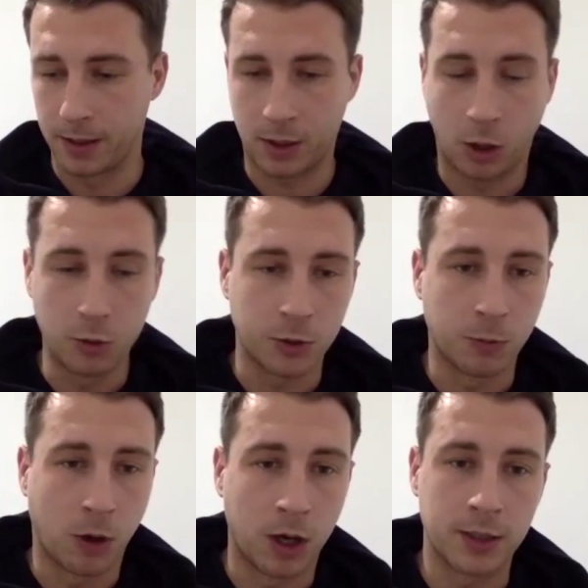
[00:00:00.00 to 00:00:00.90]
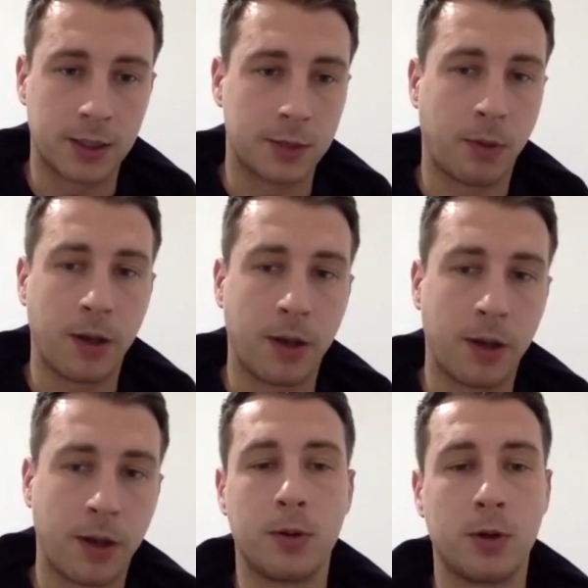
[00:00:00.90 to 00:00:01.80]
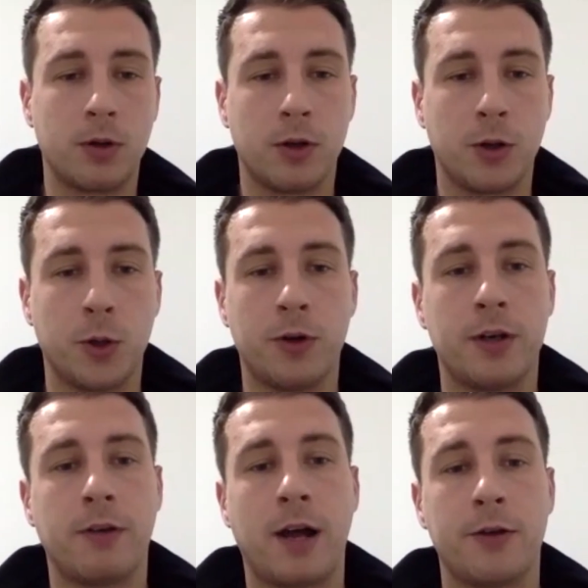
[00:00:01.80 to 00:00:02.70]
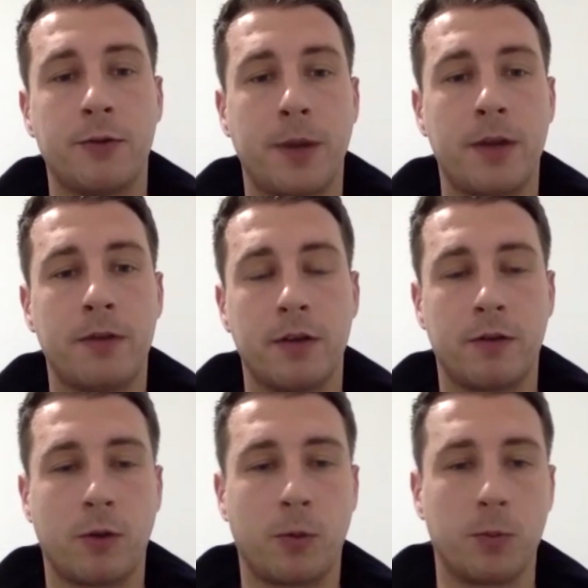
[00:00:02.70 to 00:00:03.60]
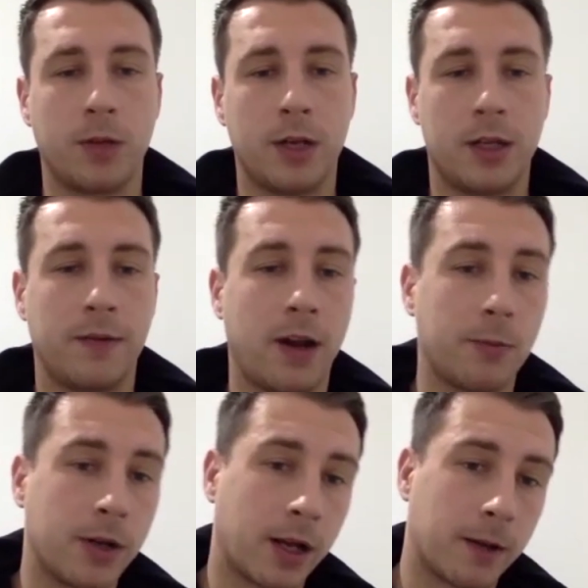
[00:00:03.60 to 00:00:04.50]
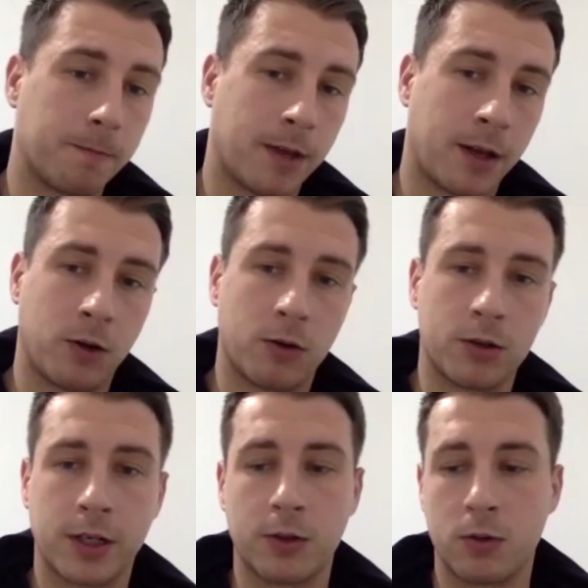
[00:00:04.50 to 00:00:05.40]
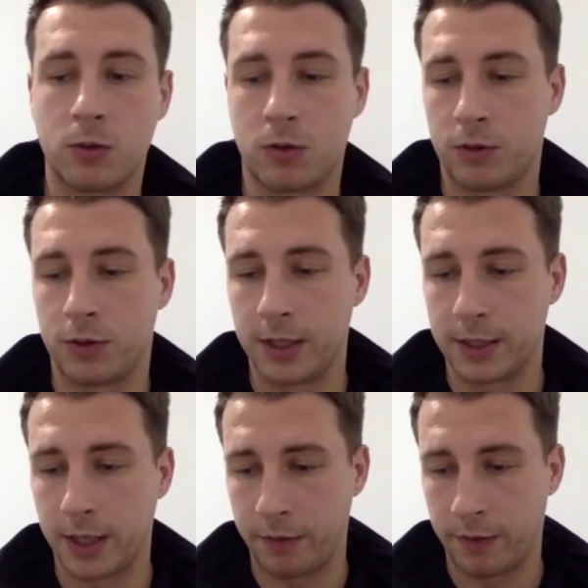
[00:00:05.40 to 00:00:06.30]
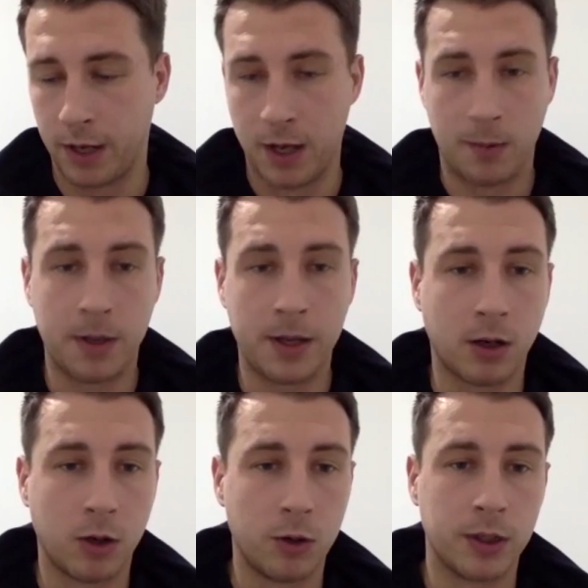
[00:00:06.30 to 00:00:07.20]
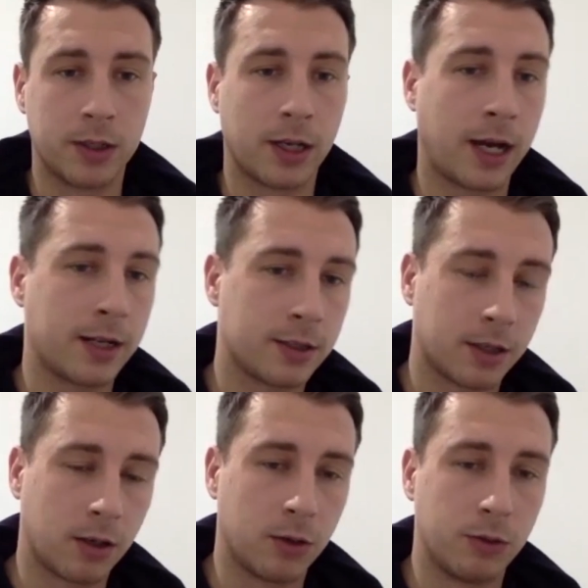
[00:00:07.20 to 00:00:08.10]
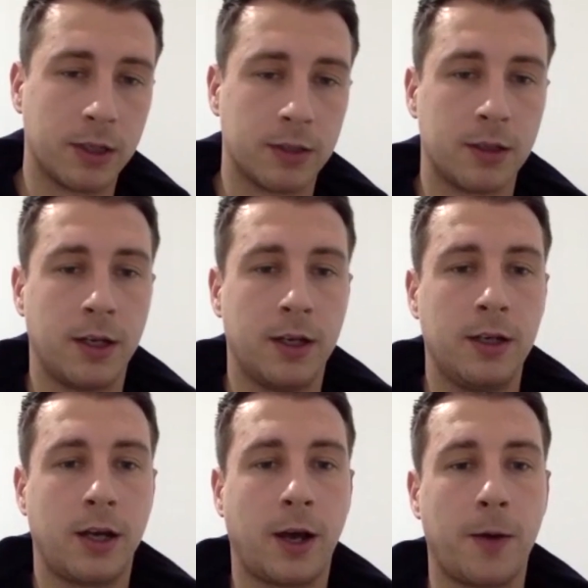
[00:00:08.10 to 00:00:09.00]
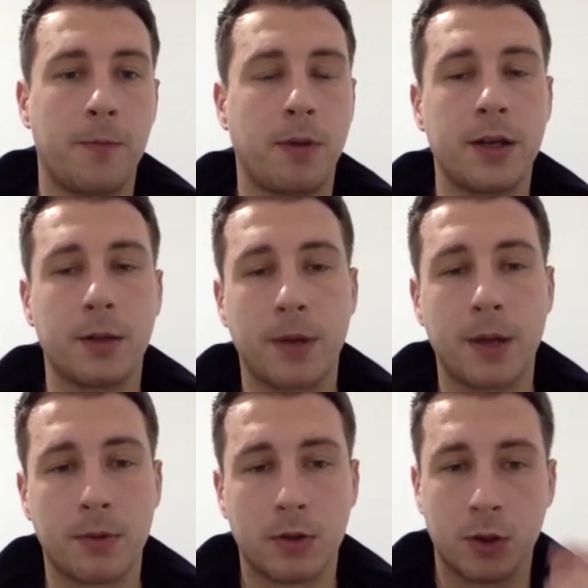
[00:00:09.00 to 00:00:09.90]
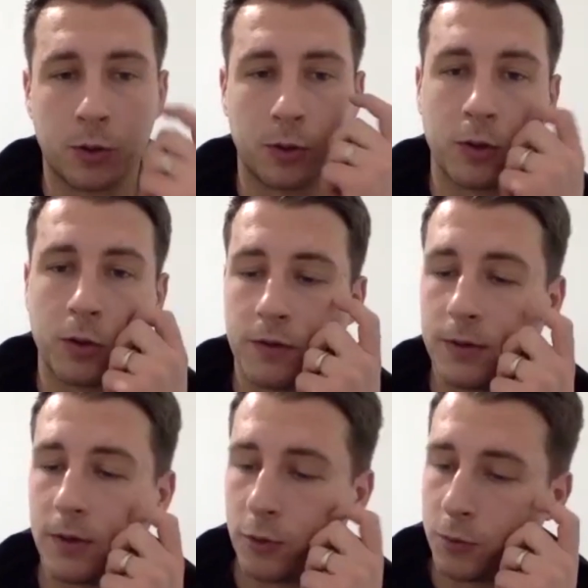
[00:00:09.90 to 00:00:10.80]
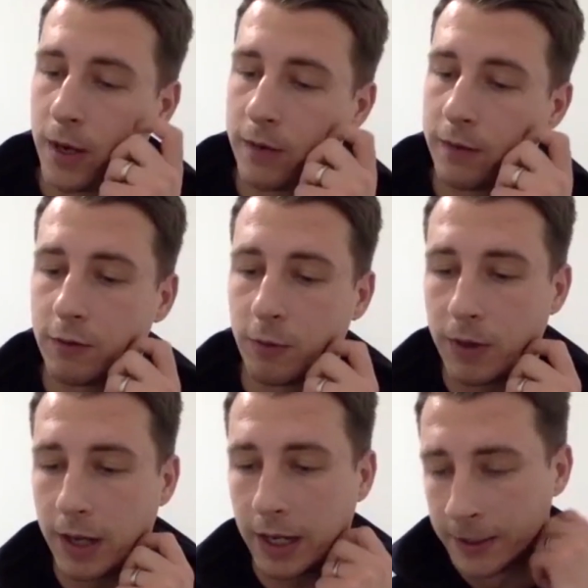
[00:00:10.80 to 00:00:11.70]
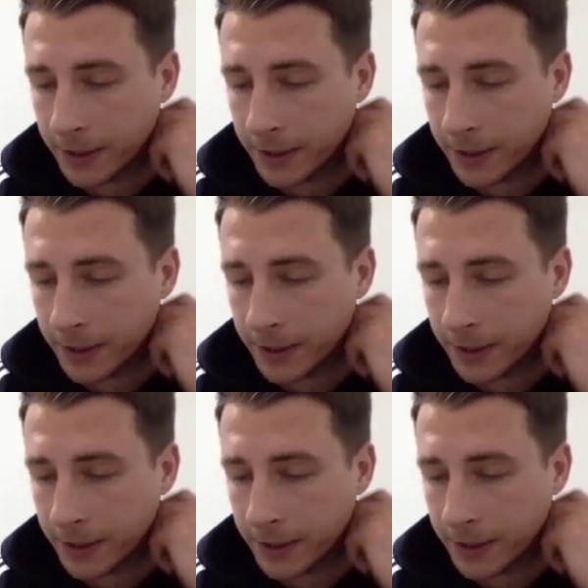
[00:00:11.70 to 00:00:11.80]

Coaching wise, there's plenty of people who are in and around who have benefited from development at Norwich City or CSF, me included, ads included. Plenty of people who benefit from that.